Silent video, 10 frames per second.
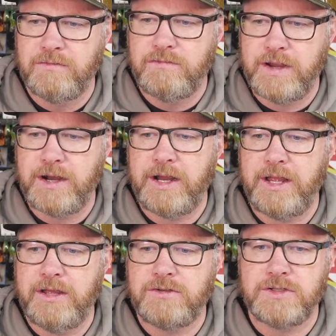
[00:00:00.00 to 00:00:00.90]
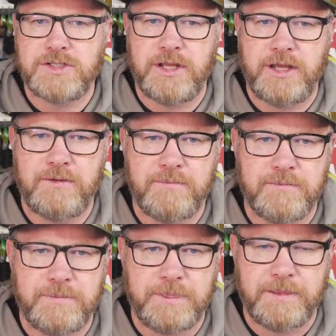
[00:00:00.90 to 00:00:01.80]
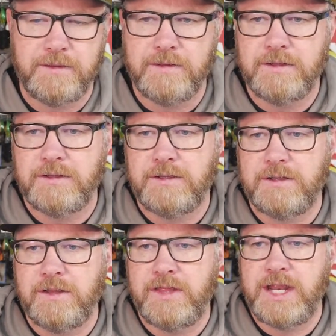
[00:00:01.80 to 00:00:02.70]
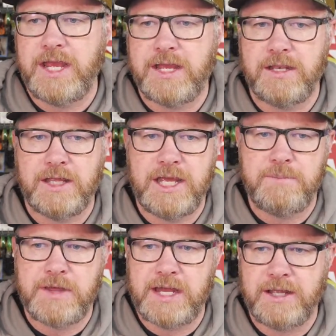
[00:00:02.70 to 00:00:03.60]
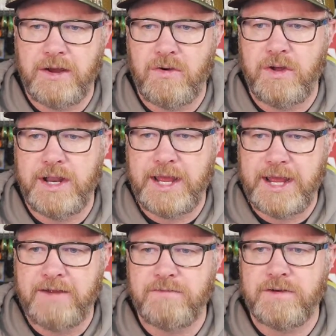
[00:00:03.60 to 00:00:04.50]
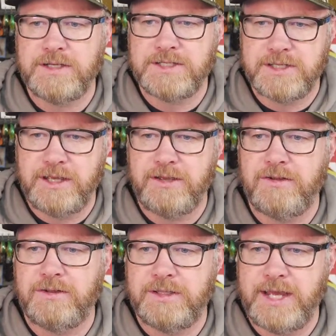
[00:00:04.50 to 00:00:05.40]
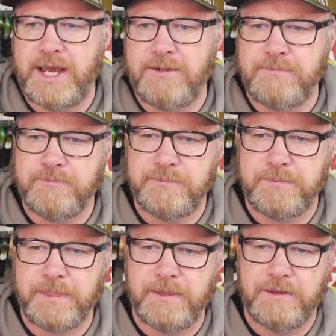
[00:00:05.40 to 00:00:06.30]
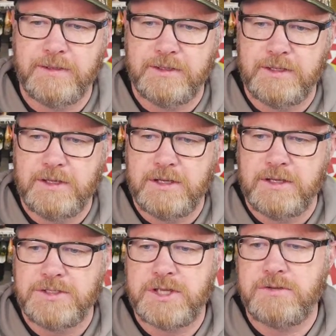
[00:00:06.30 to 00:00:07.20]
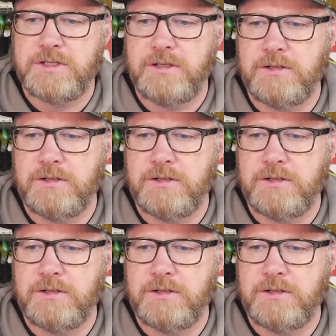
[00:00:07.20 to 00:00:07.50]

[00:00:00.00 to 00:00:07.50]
very interesting that he can keep that going every single day. So,